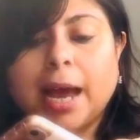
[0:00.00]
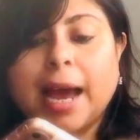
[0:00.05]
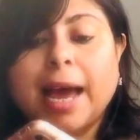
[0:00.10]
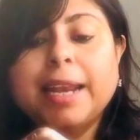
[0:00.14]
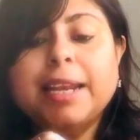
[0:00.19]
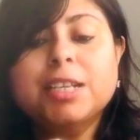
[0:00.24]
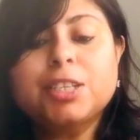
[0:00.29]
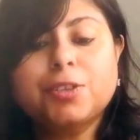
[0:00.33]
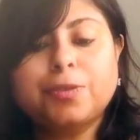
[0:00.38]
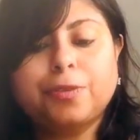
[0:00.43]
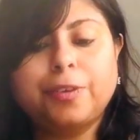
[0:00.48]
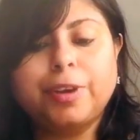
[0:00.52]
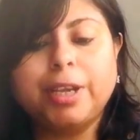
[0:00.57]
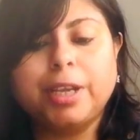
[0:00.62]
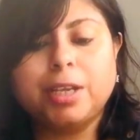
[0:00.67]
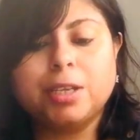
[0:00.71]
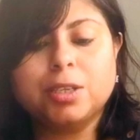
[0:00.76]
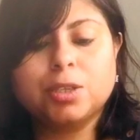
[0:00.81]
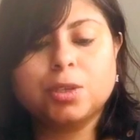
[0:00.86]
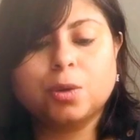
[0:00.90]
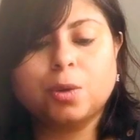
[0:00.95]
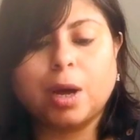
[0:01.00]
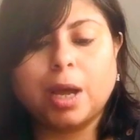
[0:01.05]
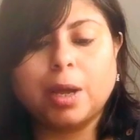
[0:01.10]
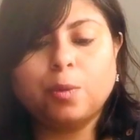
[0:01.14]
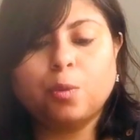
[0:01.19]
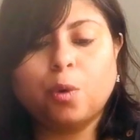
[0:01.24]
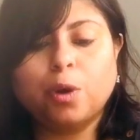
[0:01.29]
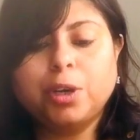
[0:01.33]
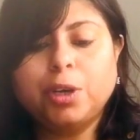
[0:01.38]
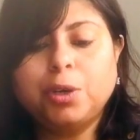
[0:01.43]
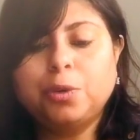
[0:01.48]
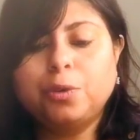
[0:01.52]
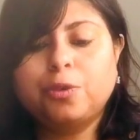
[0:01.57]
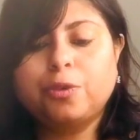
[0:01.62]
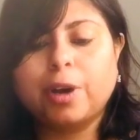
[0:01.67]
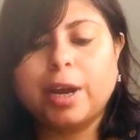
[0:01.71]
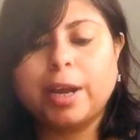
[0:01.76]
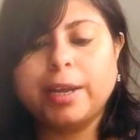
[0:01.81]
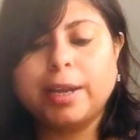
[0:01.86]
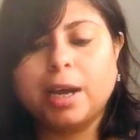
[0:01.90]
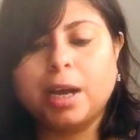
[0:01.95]
And it's free. So I wanted to
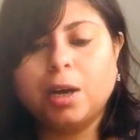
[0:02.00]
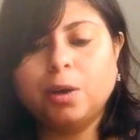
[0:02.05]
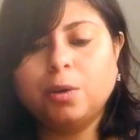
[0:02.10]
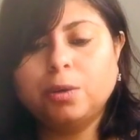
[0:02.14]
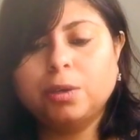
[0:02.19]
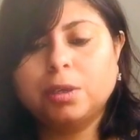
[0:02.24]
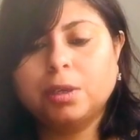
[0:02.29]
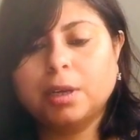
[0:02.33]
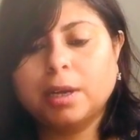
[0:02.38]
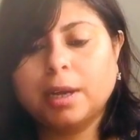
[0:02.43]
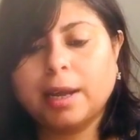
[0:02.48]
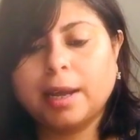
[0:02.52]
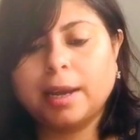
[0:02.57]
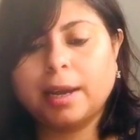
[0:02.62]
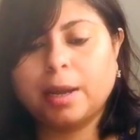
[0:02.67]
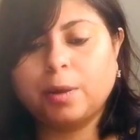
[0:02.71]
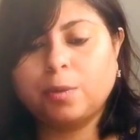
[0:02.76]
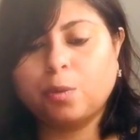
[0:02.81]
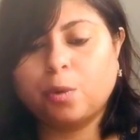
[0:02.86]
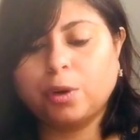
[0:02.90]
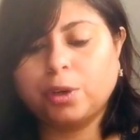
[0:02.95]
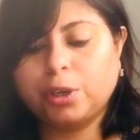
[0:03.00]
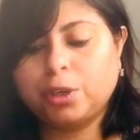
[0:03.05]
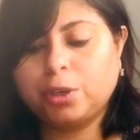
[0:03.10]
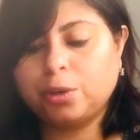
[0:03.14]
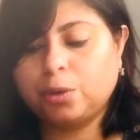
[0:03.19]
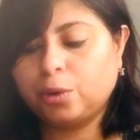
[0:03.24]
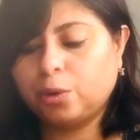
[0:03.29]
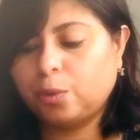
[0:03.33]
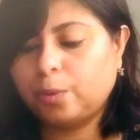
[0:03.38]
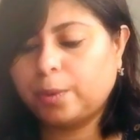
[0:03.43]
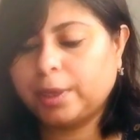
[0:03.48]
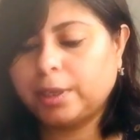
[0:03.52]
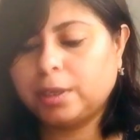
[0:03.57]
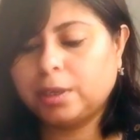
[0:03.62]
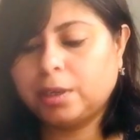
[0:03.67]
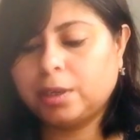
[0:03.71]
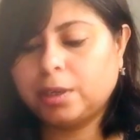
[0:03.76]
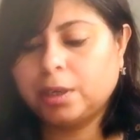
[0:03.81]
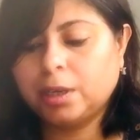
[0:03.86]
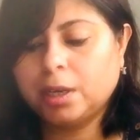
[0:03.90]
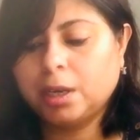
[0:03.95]
try out and I wanted to know
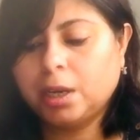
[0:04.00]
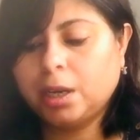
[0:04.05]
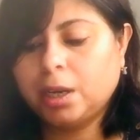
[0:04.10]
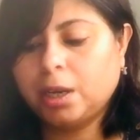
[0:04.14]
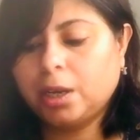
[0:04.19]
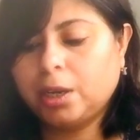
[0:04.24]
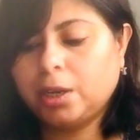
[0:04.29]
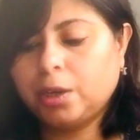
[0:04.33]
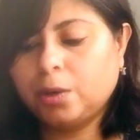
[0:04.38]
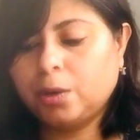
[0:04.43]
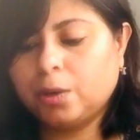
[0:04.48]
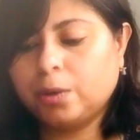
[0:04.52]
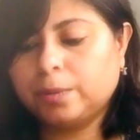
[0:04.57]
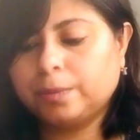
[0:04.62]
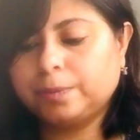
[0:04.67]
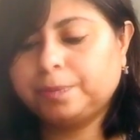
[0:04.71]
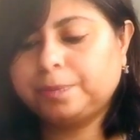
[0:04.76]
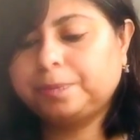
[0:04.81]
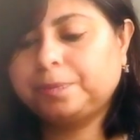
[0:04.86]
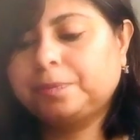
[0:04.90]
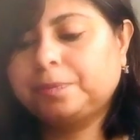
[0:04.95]
whether, you know.